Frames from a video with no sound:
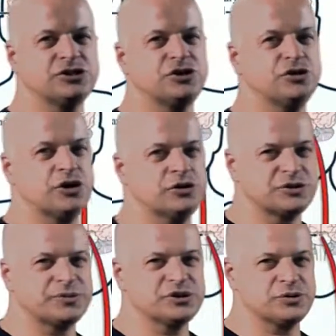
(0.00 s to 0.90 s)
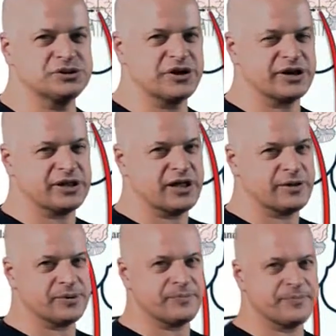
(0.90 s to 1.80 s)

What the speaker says: you know it's a pituitary level.